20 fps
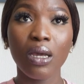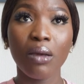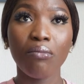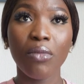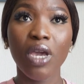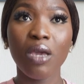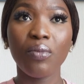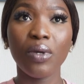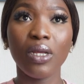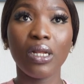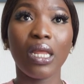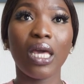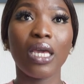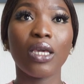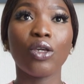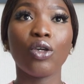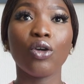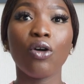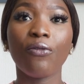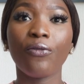maybe
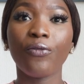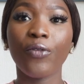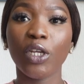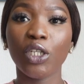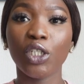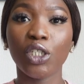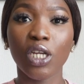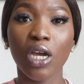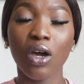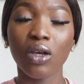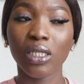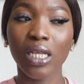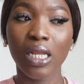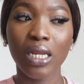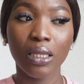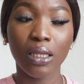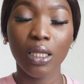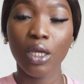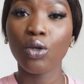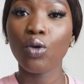like your facials,
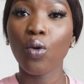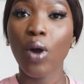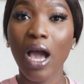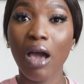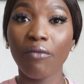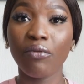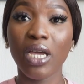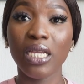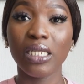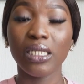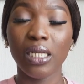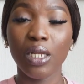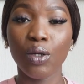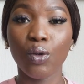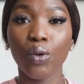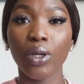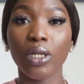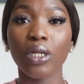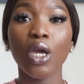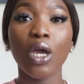anything you have that is
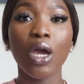liquid,